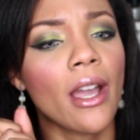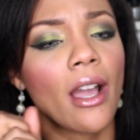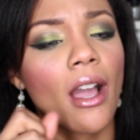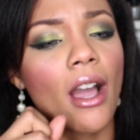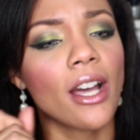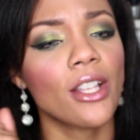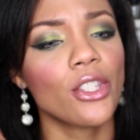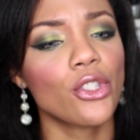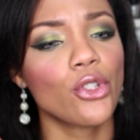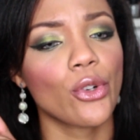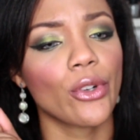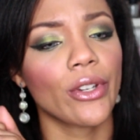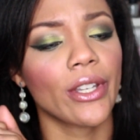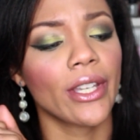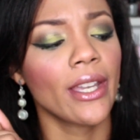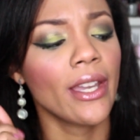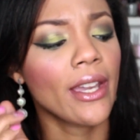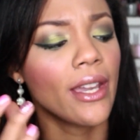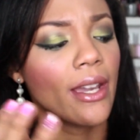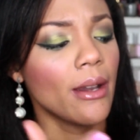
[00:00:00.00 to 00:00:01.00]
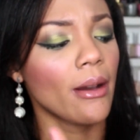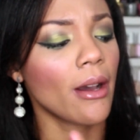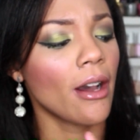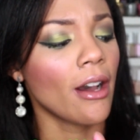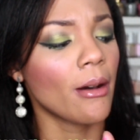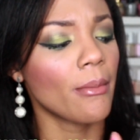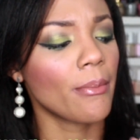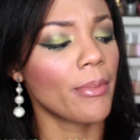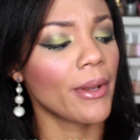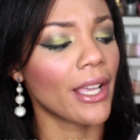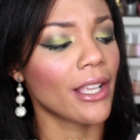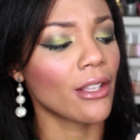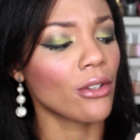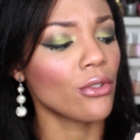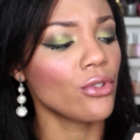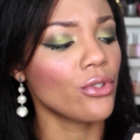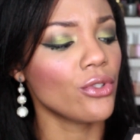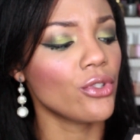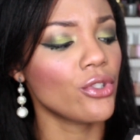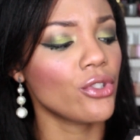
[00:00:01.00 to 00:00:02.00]
contouring. But I
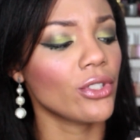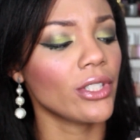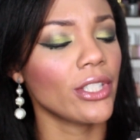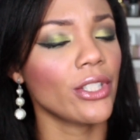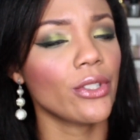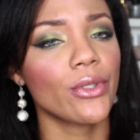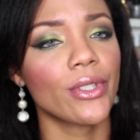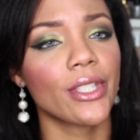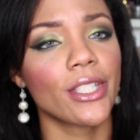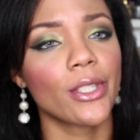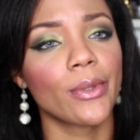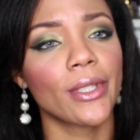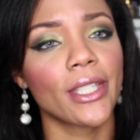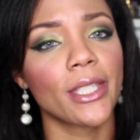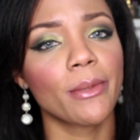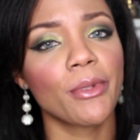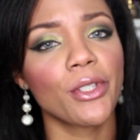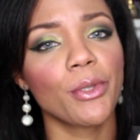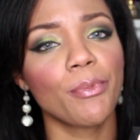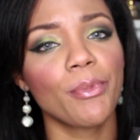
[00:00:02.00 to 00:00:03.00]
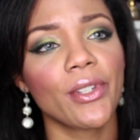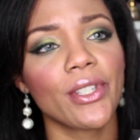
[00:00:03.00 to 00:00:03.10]
don't usually use this one as much